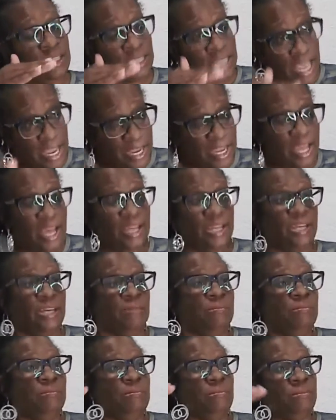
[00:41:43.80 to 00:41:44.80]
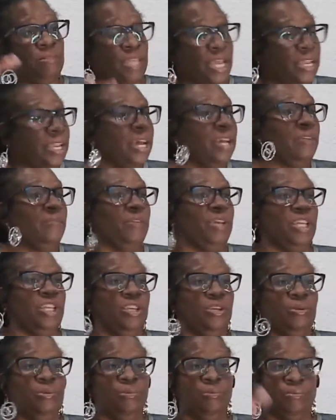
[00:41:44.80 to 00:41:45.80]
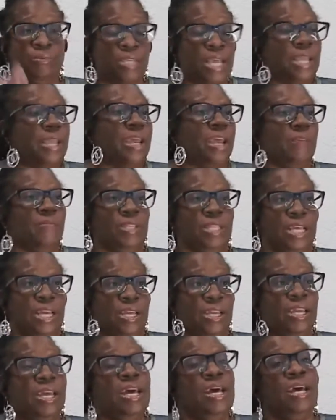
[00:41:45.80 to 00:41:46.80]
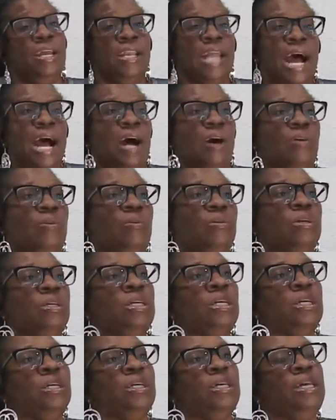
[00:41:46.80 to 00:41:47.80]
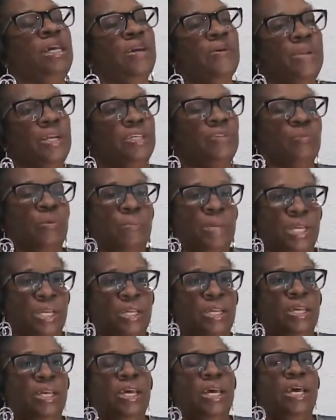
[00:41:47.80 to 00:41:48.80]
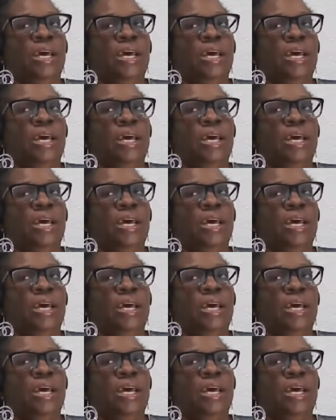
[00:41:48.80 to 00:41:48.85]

take care of them, take care of the venue, take care of everything. Now, here it is with me.